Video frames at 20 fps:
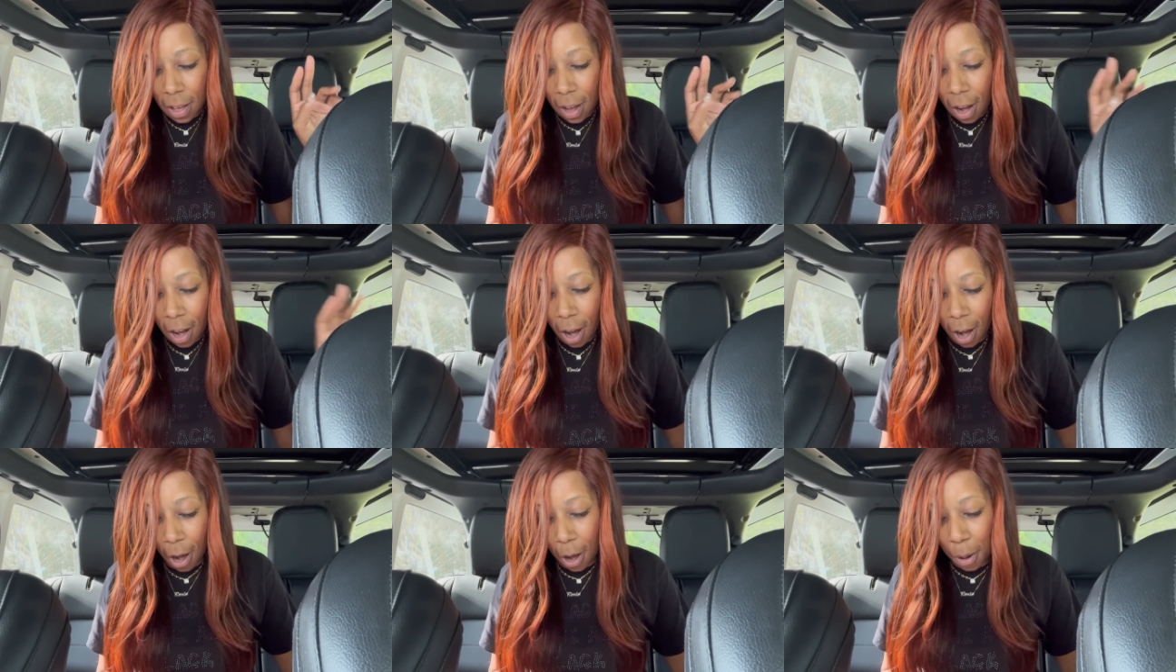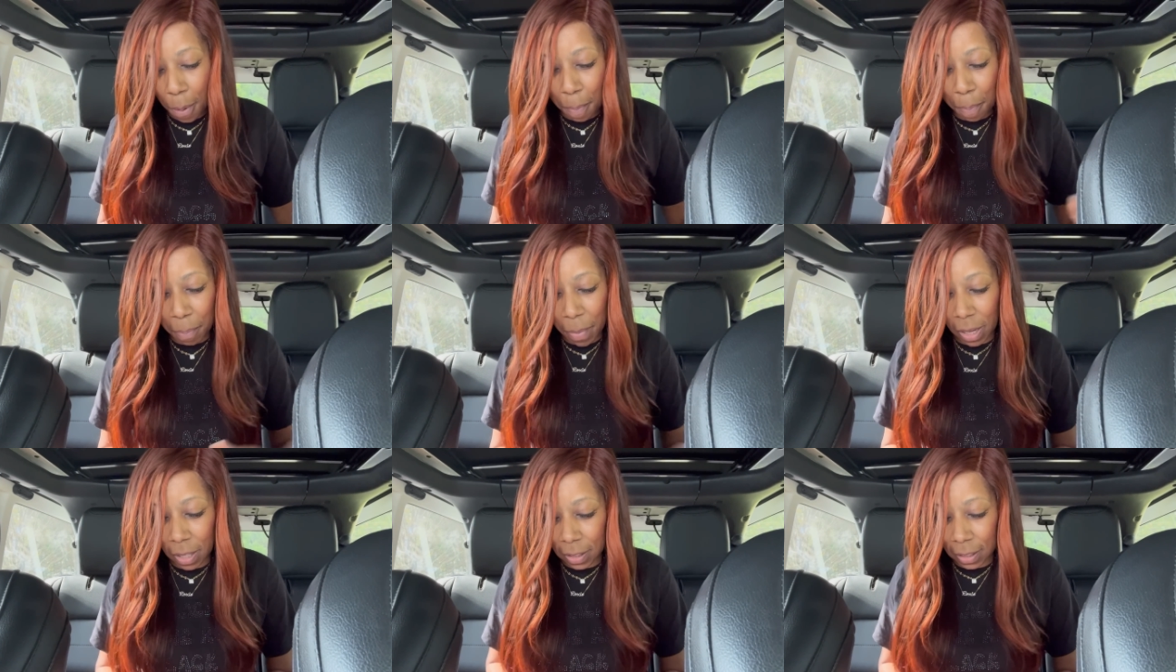her
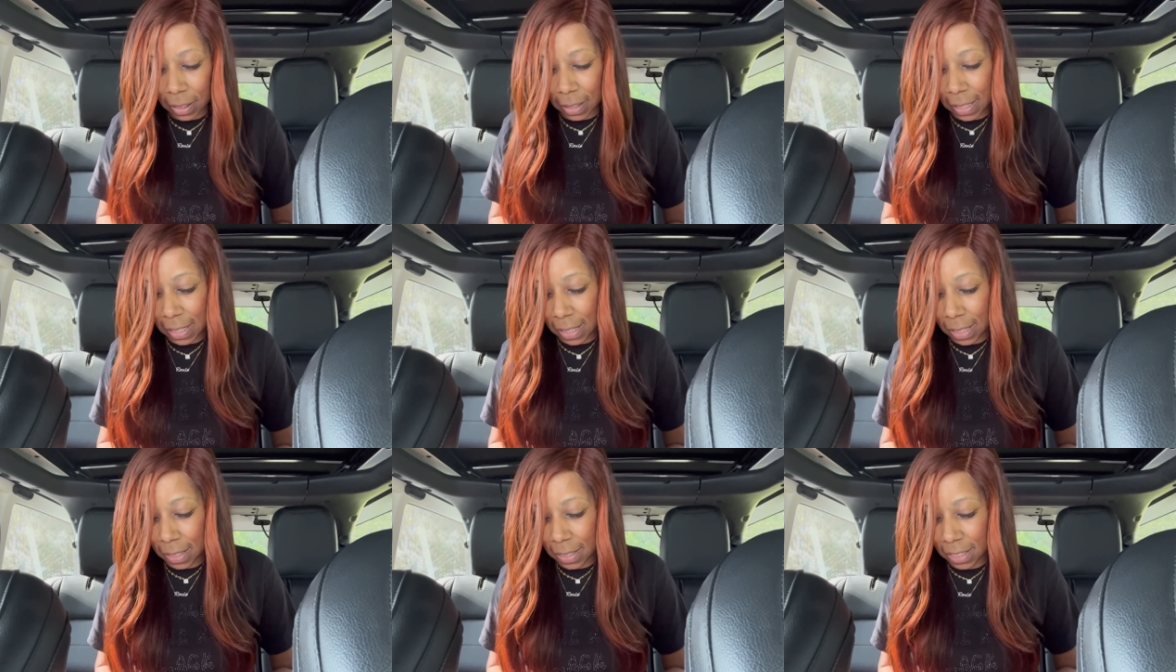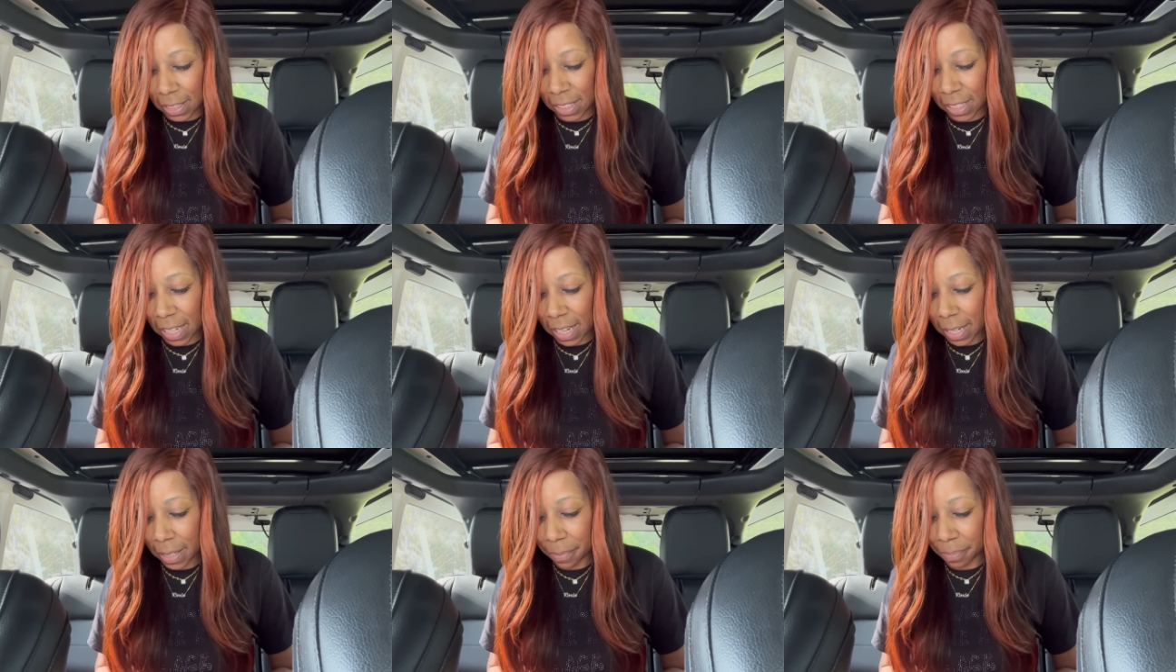monthly
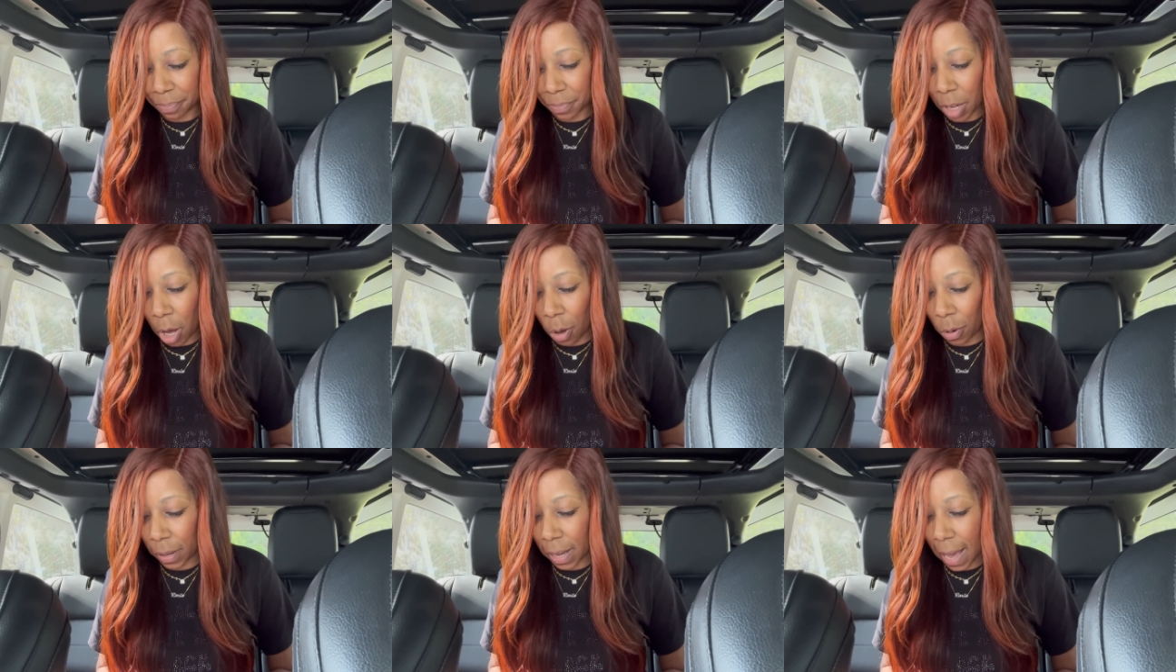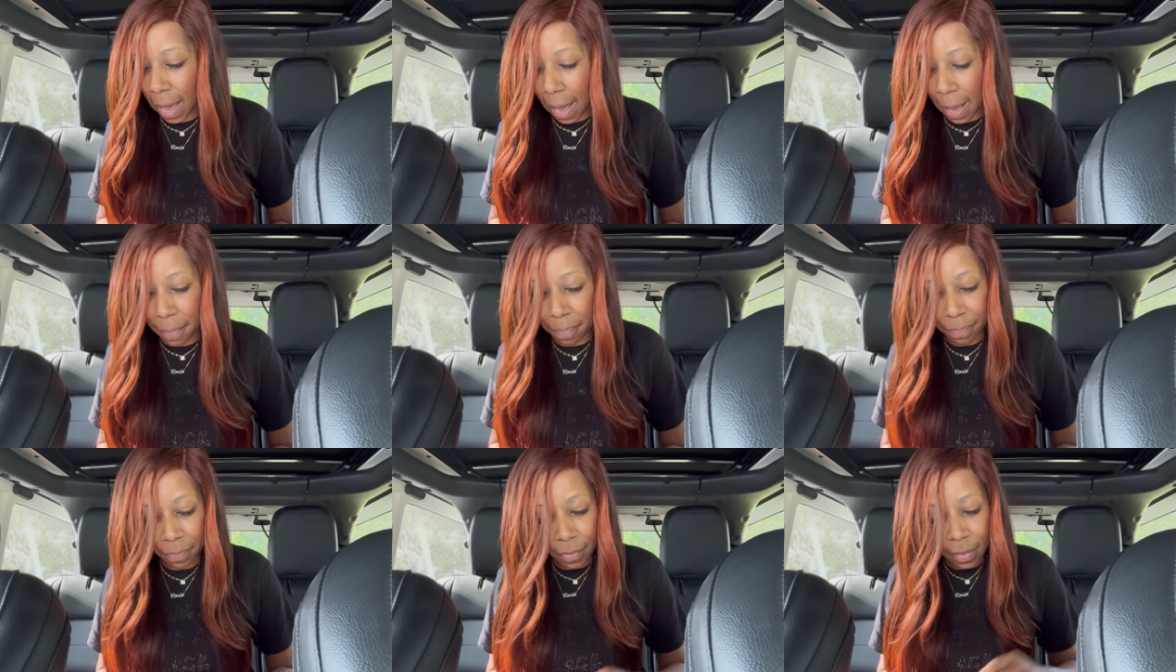shit.
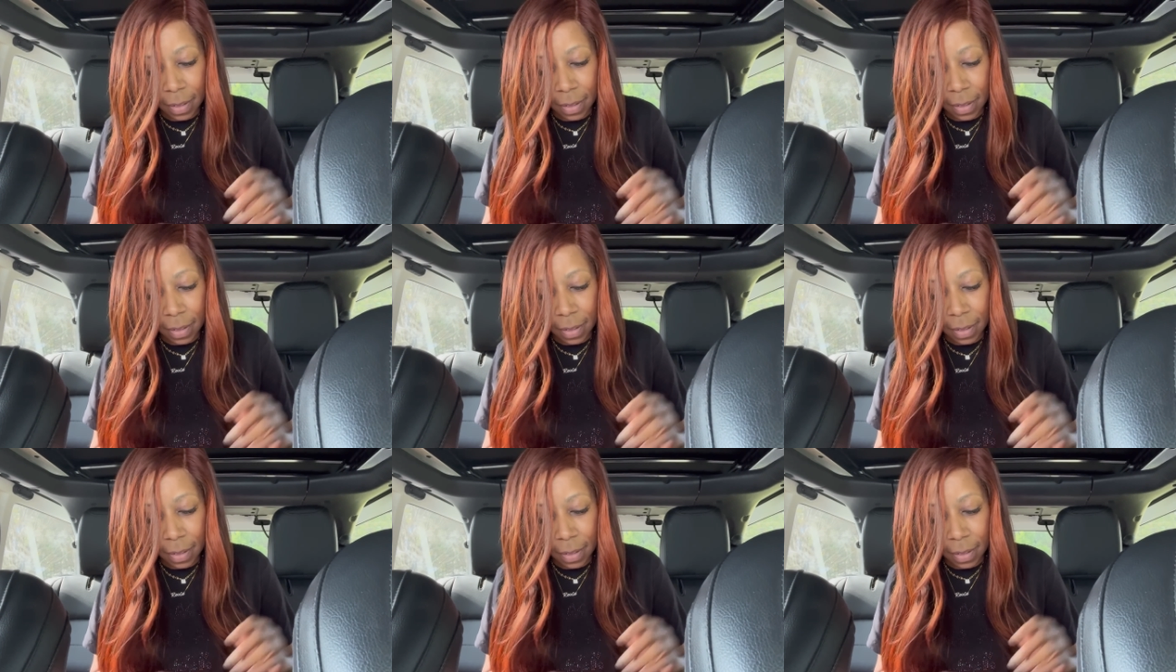Okay.